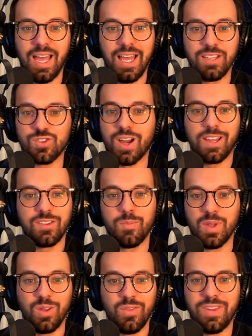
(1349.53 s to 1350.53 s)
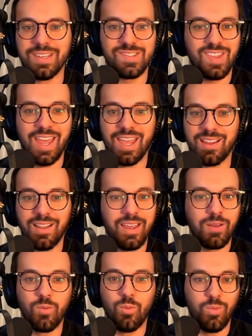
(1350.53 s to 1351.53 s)
trying to build this thing. Like,
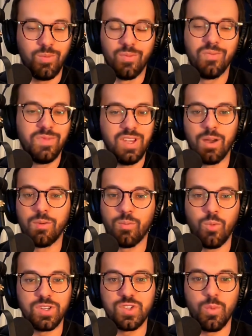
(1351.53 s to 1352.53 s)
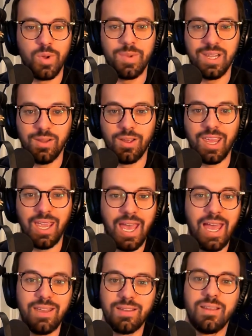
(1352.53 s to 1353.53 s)
what should we be looking at?